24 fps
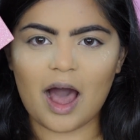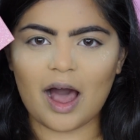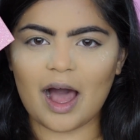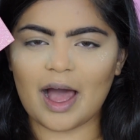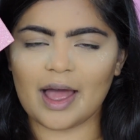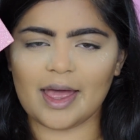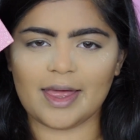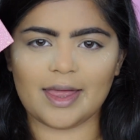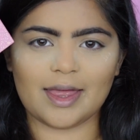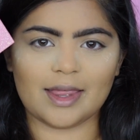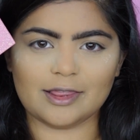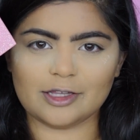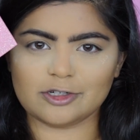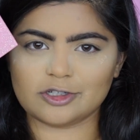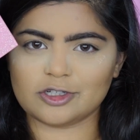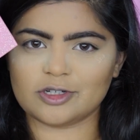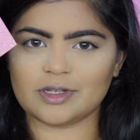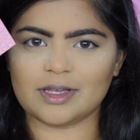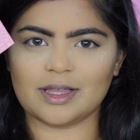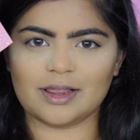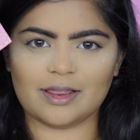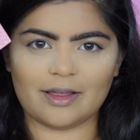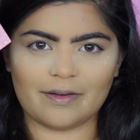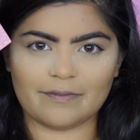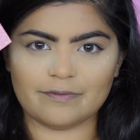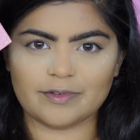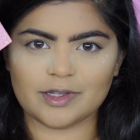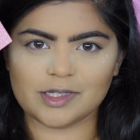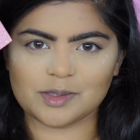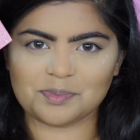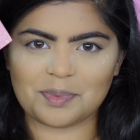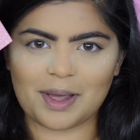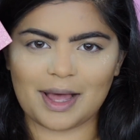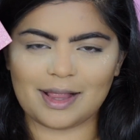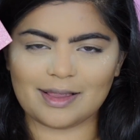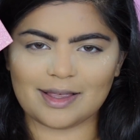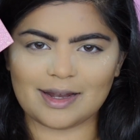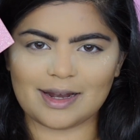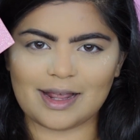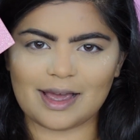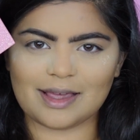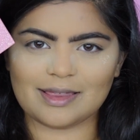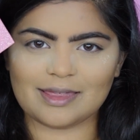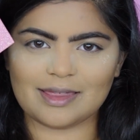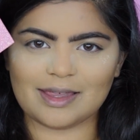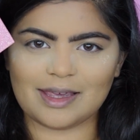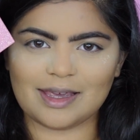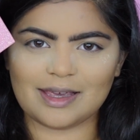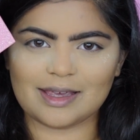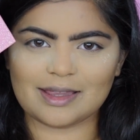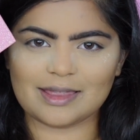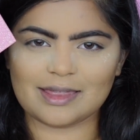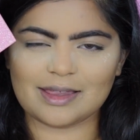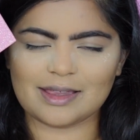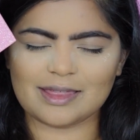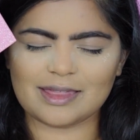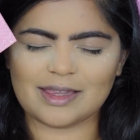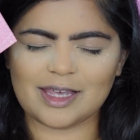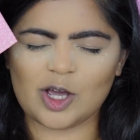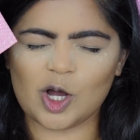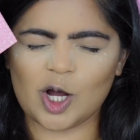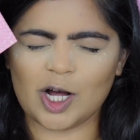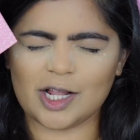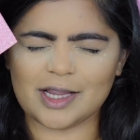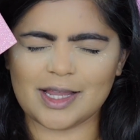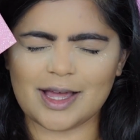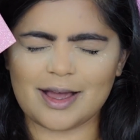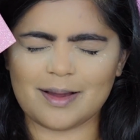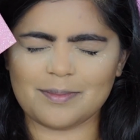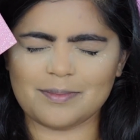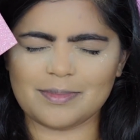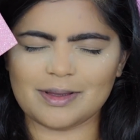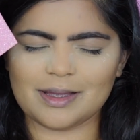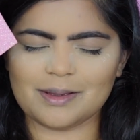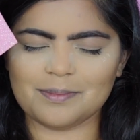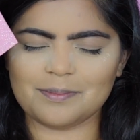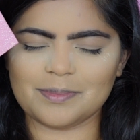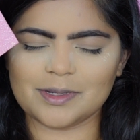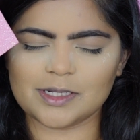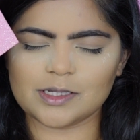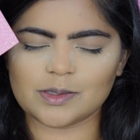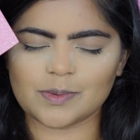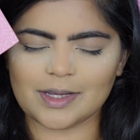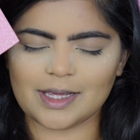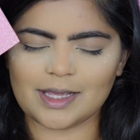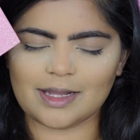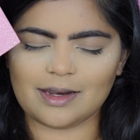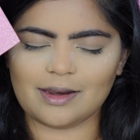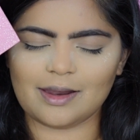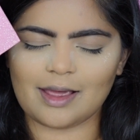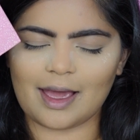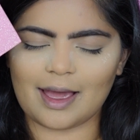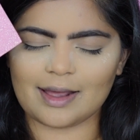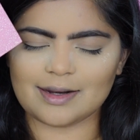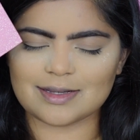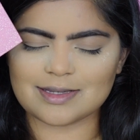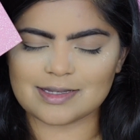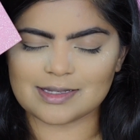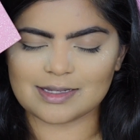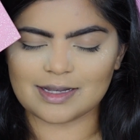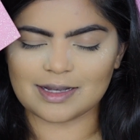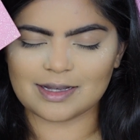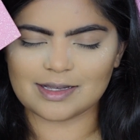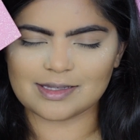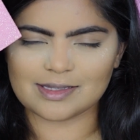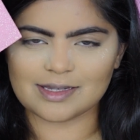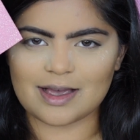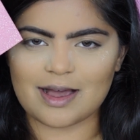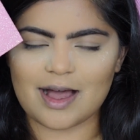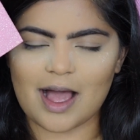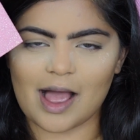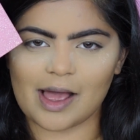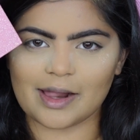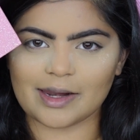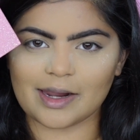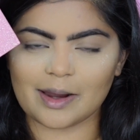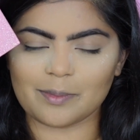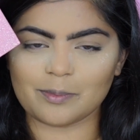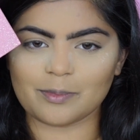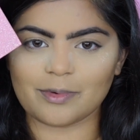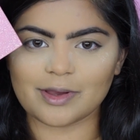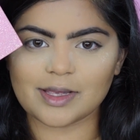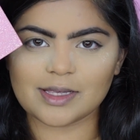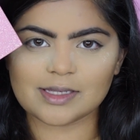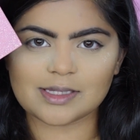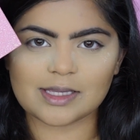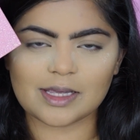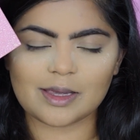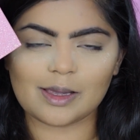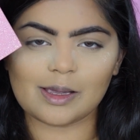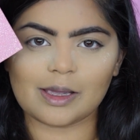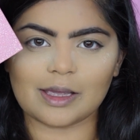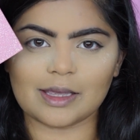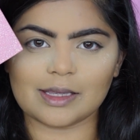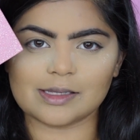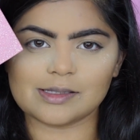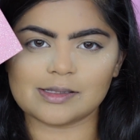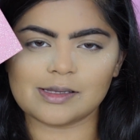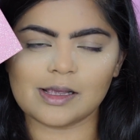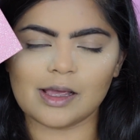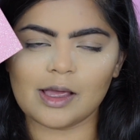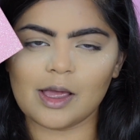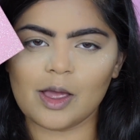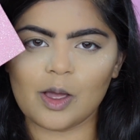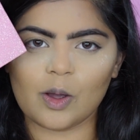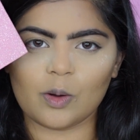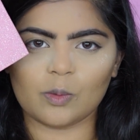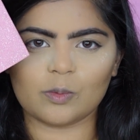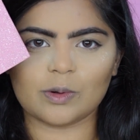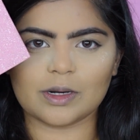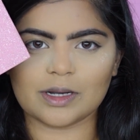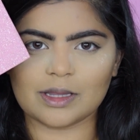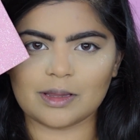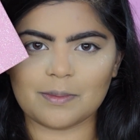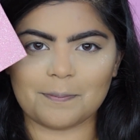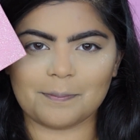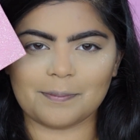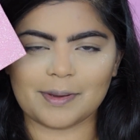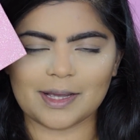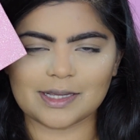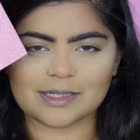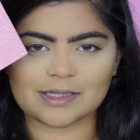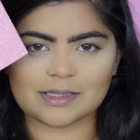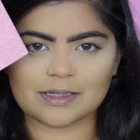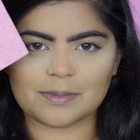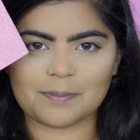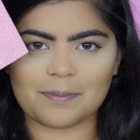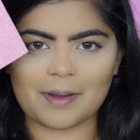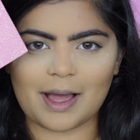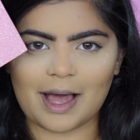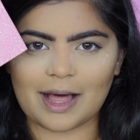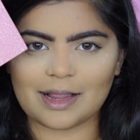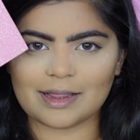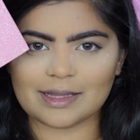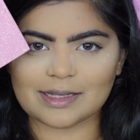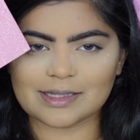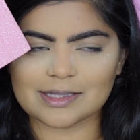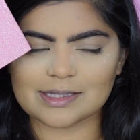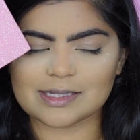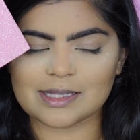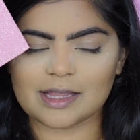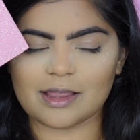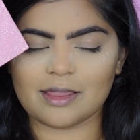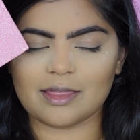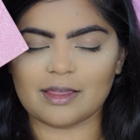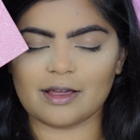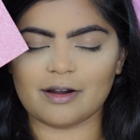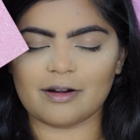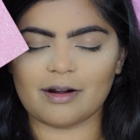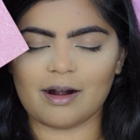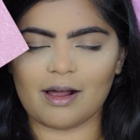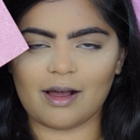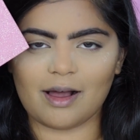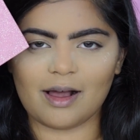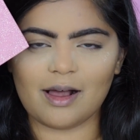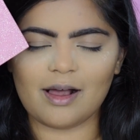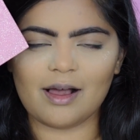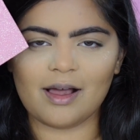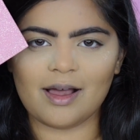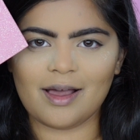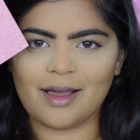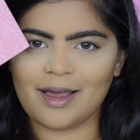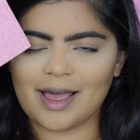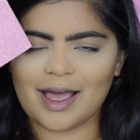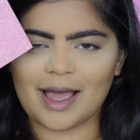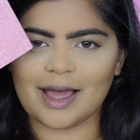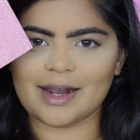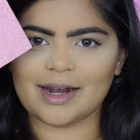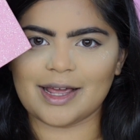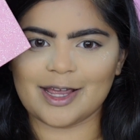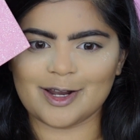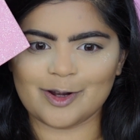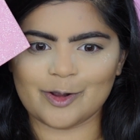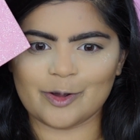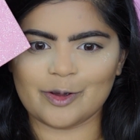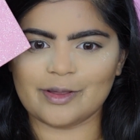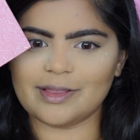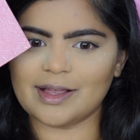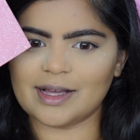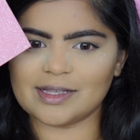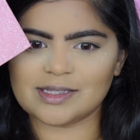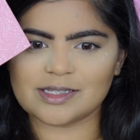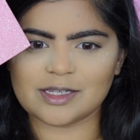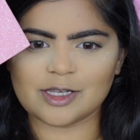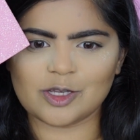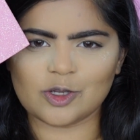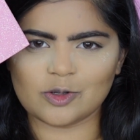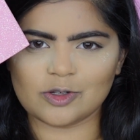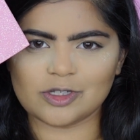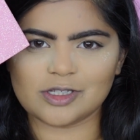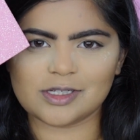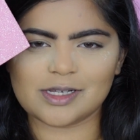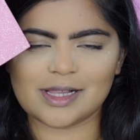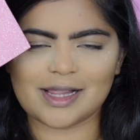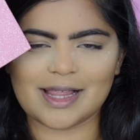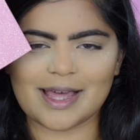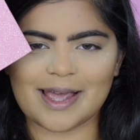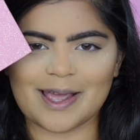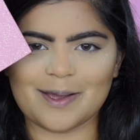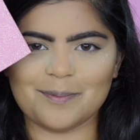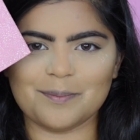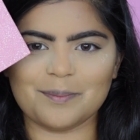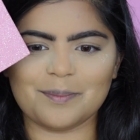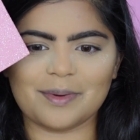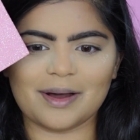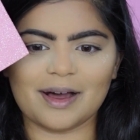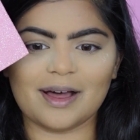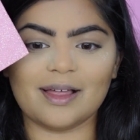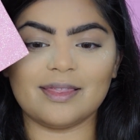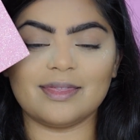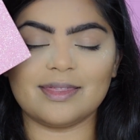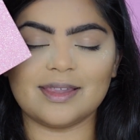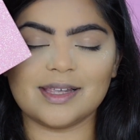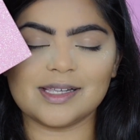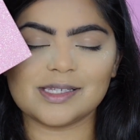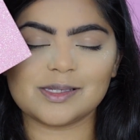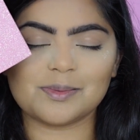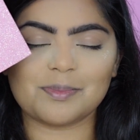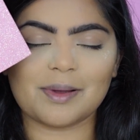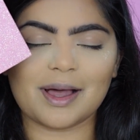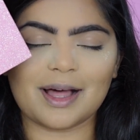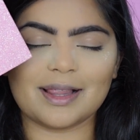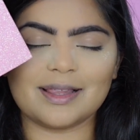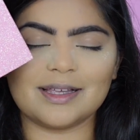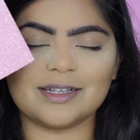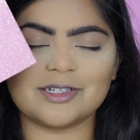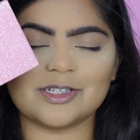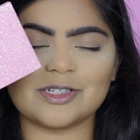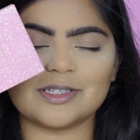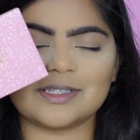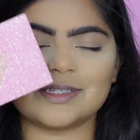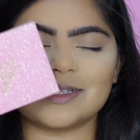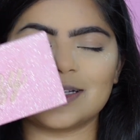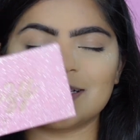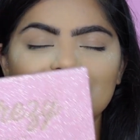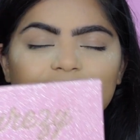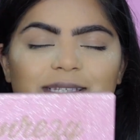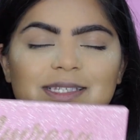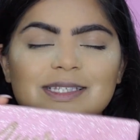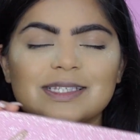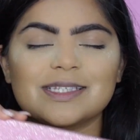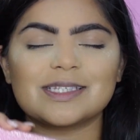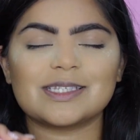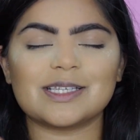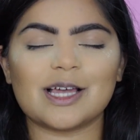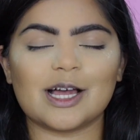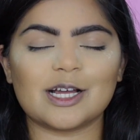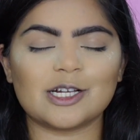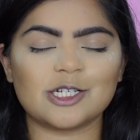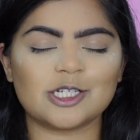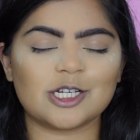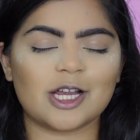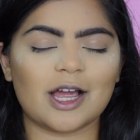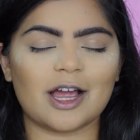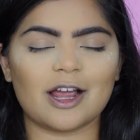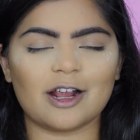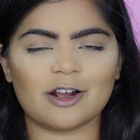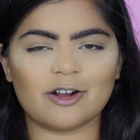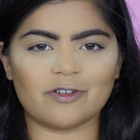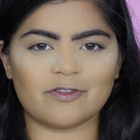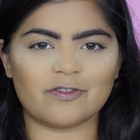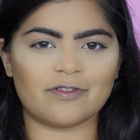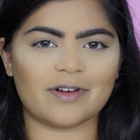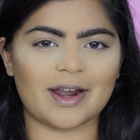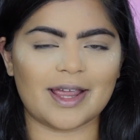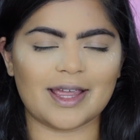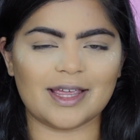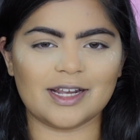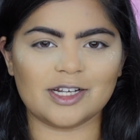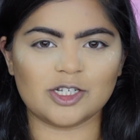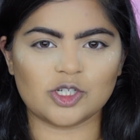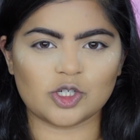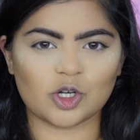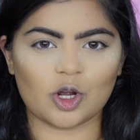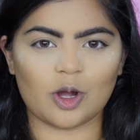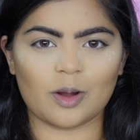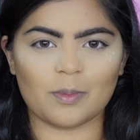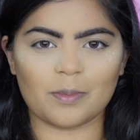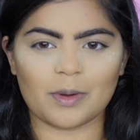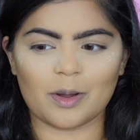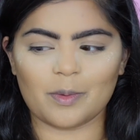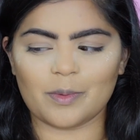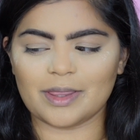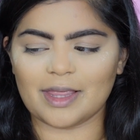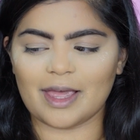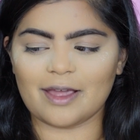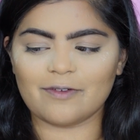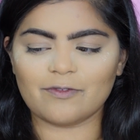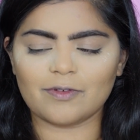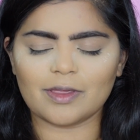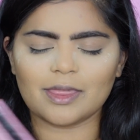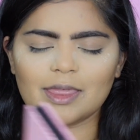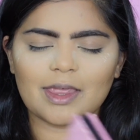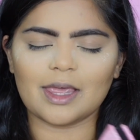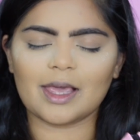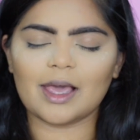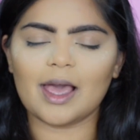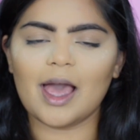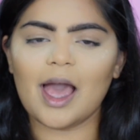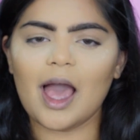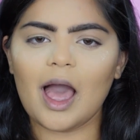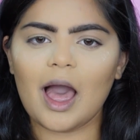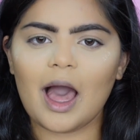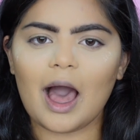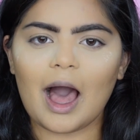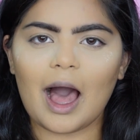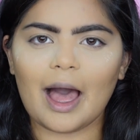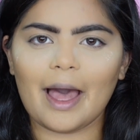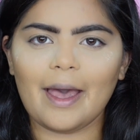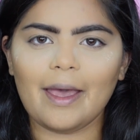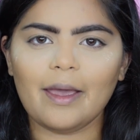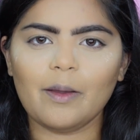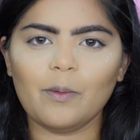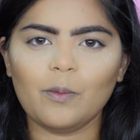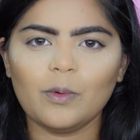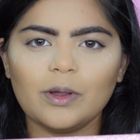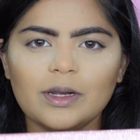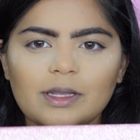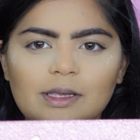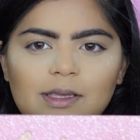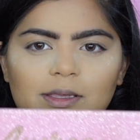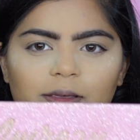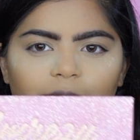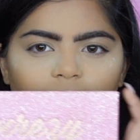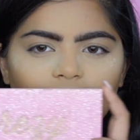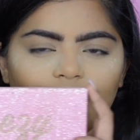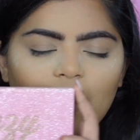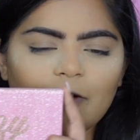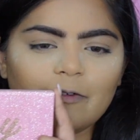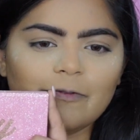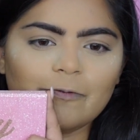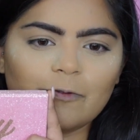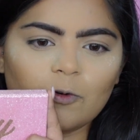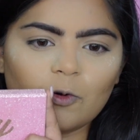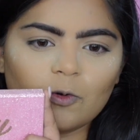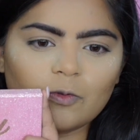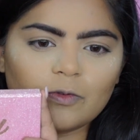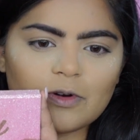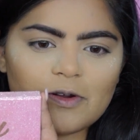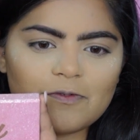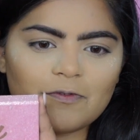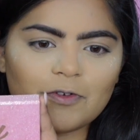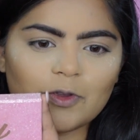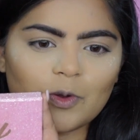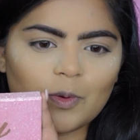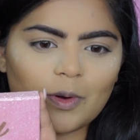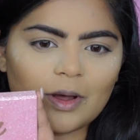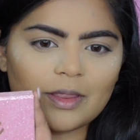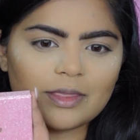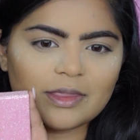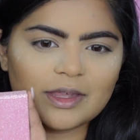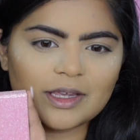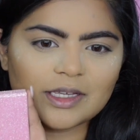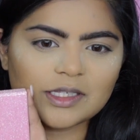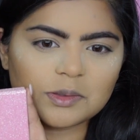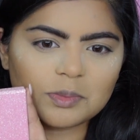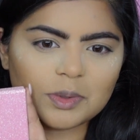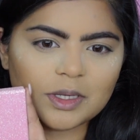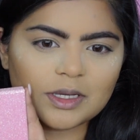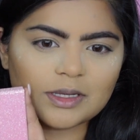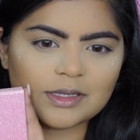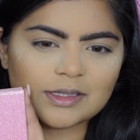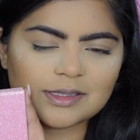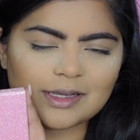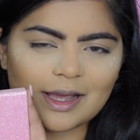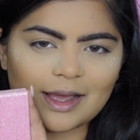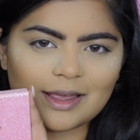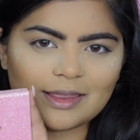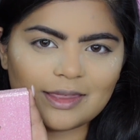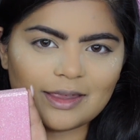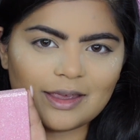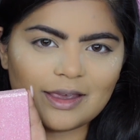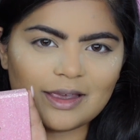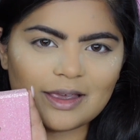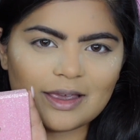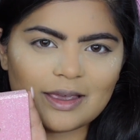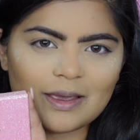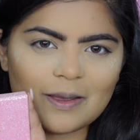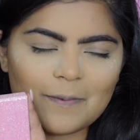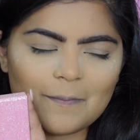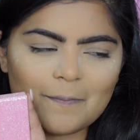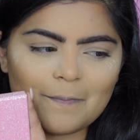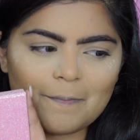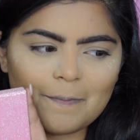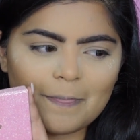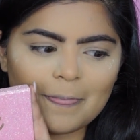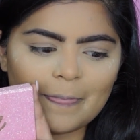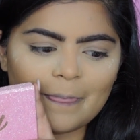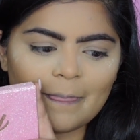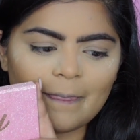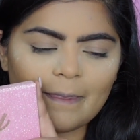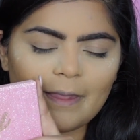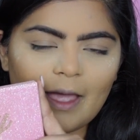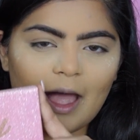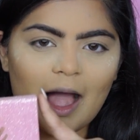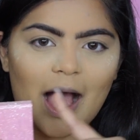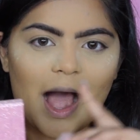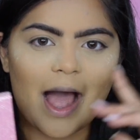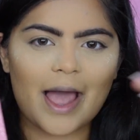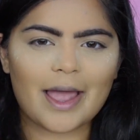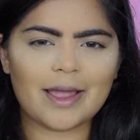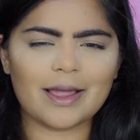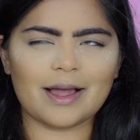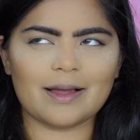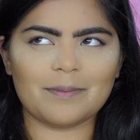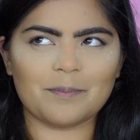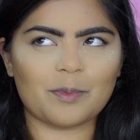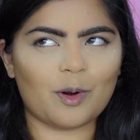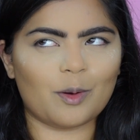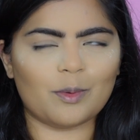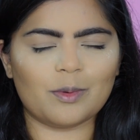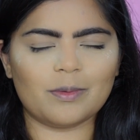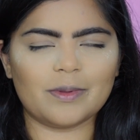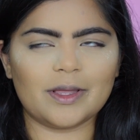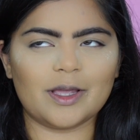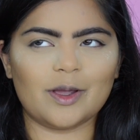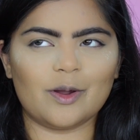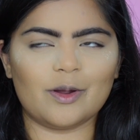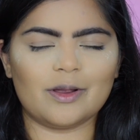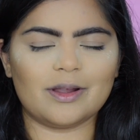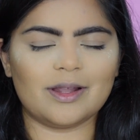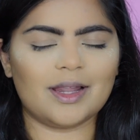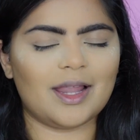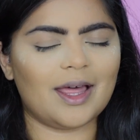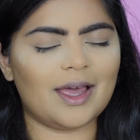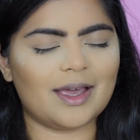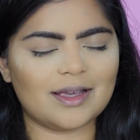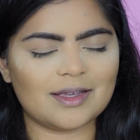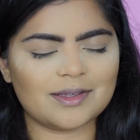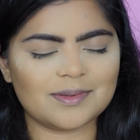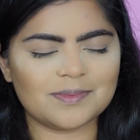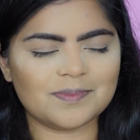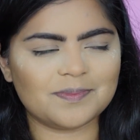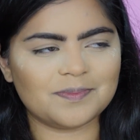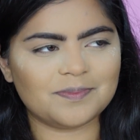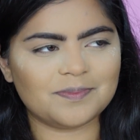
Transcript: I literally love this palette. I think that the collab between Anastasia and Amrezy is one of the best palettes there are. And I know that's a huge claim, but this palette just does such a great job with everything. I want to give a full review on this because I think I probably own like